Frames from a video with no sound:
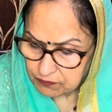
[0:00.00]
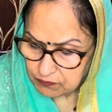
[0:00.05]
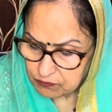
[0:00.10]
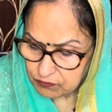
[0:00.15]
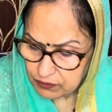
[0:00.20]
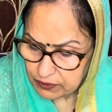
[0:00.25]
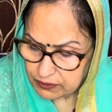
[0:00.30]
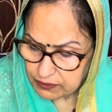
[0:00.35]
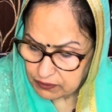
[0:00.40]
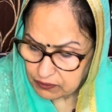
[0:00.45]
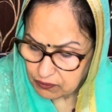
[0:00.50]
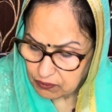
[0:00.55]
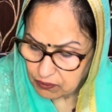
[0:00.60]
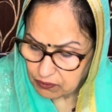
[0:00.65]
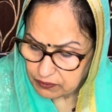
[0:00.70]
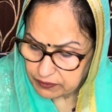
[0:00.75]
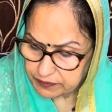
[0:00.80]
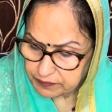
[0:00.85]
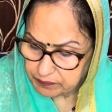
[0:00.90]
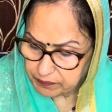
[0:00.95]
one
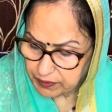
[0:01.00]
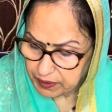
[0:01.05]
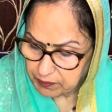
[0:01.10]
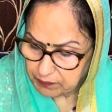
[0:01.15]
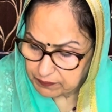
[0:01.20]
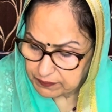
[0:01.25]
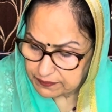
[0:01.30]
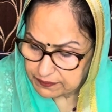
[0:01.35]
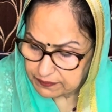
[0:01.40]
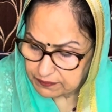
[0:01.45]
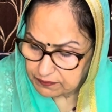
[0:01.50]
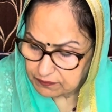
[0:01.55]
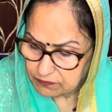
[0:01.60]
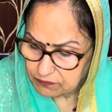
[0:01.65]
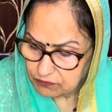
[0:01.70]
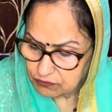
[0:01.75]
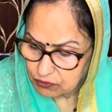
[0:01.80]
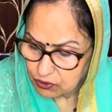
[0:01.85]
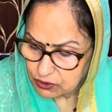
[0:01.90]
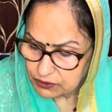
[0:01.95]
called a Brahman
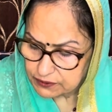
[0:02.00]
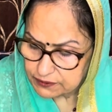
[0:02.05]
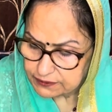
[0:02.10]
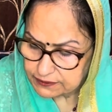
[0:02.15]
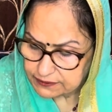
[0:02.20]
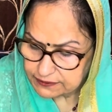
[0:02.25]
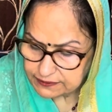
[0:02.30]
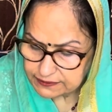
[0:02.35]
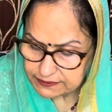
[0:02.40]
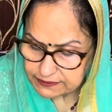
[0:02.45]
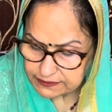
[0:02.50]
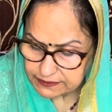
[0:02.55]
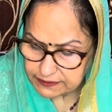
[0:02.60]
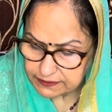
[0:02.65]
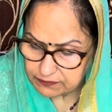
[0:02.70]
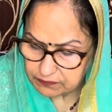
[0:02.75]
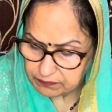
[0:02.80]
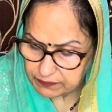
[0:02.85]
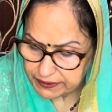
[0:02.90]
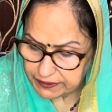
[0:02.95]
wanders
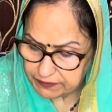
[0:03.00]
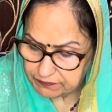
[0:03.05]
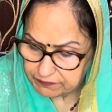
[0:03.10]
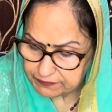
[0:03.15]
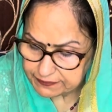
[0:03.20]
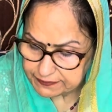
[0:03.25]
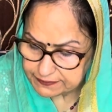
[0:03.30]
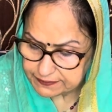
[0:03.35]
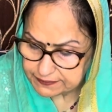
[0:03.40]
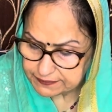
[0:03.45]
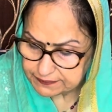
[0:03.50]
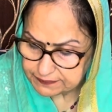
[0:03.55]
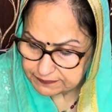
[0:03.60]
in many ways.